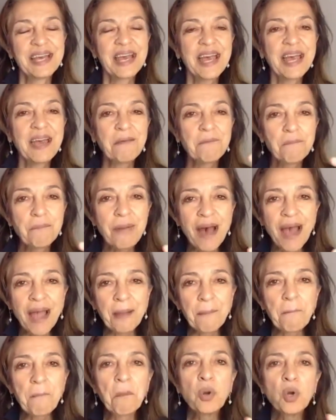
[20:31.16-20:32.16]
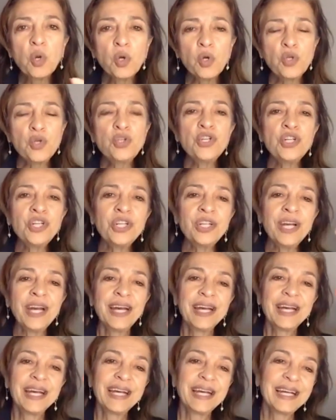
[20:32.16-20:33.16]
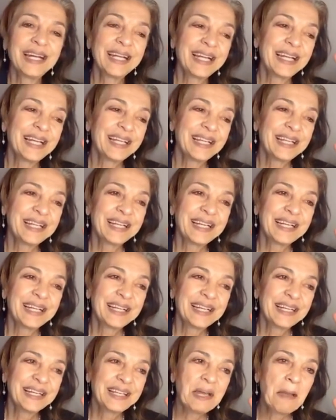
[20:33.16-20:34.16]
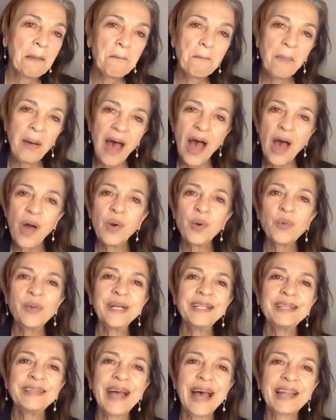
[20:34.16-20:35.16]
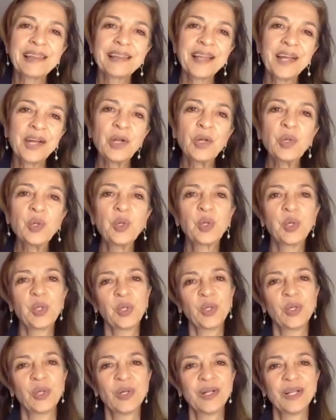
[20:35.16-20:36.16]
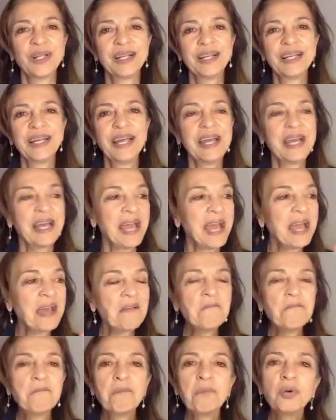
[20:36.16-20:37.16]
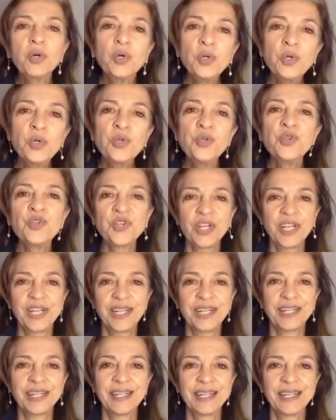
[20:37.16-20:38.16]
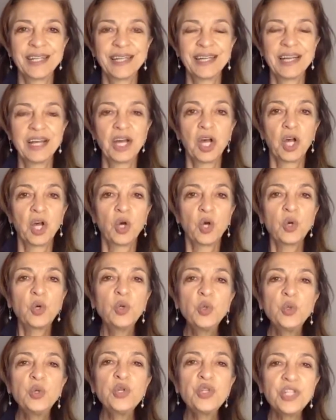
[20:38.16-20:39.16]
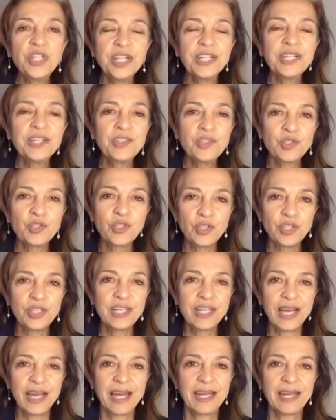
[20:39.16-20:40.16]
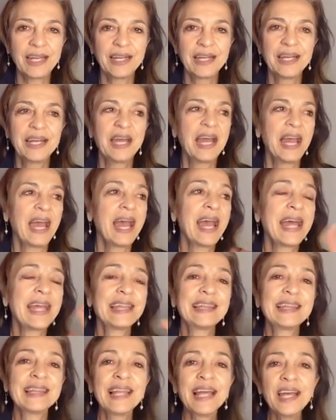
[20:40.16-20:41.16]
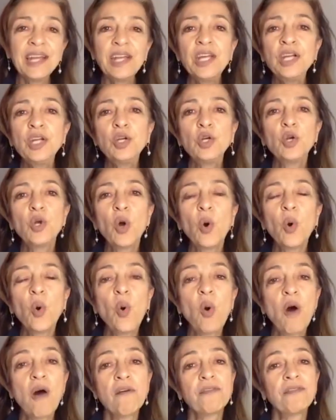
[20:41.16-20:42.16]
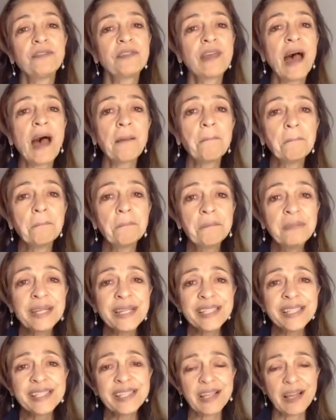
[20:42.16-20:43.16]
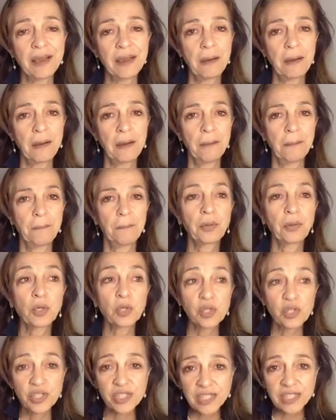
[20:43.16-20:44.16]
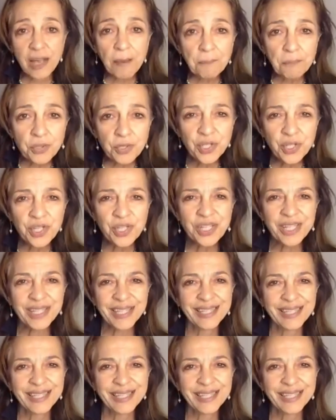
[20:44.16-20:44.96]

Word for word: And by merging, empowering that little girl and merging who she is today and letting go of that misperception